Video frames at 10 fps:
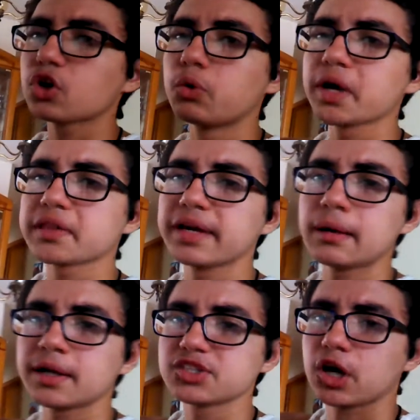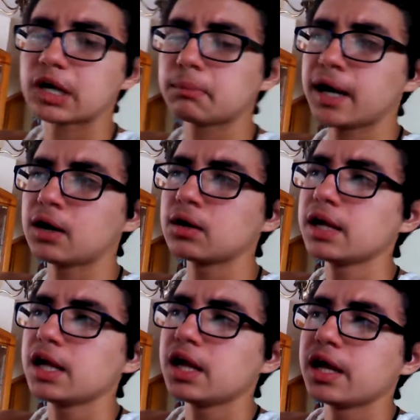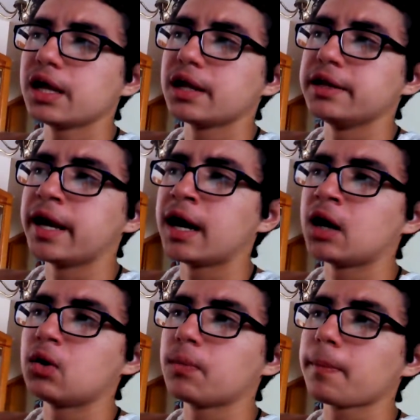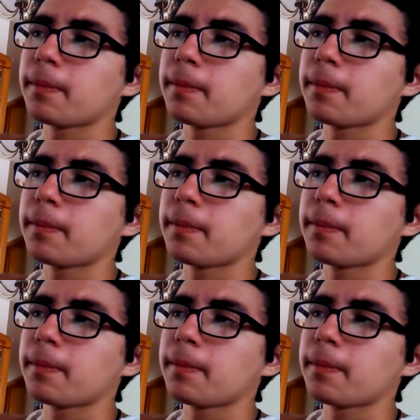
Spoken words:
Quick thing I want to talk about. Now,